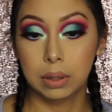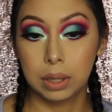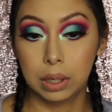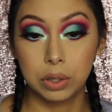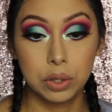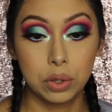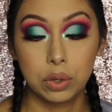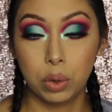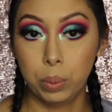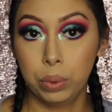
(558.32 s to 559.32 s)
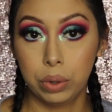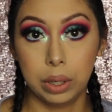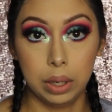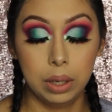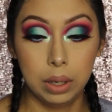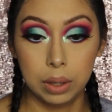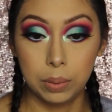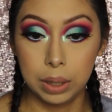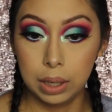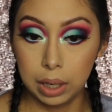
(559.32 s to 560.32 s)
It looks so pretty. I
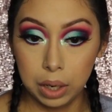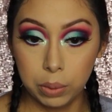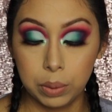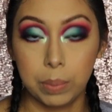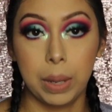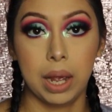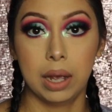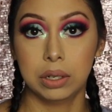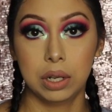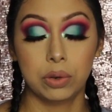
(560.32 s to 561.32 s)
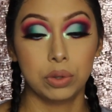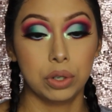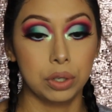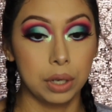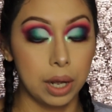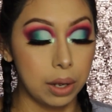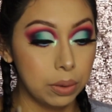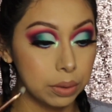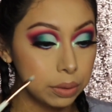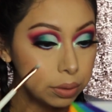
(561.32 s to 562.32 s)
really like how my eyeshadow turned
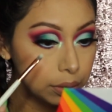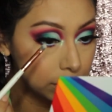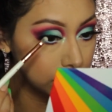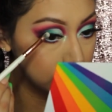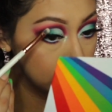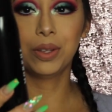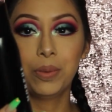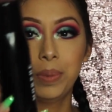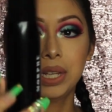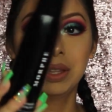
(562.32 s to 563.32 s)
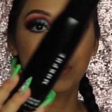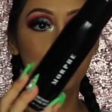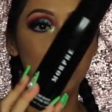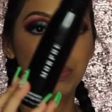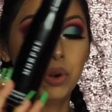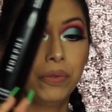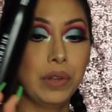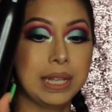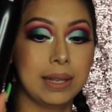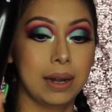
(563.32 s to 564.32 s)
out. I also picked up the
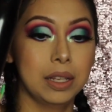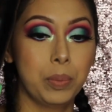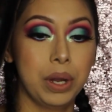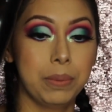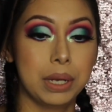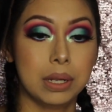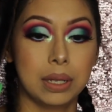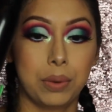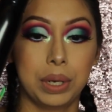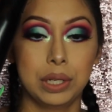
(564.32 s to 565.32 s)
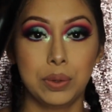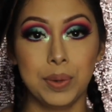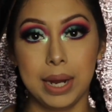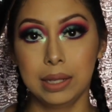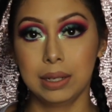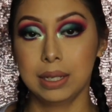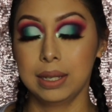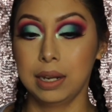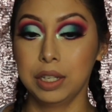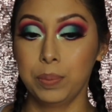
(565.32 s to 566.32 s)
Morphe setting spray because I really do like this
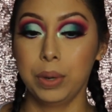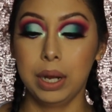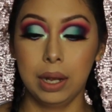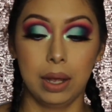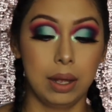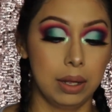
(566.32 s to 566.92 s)
setting spray.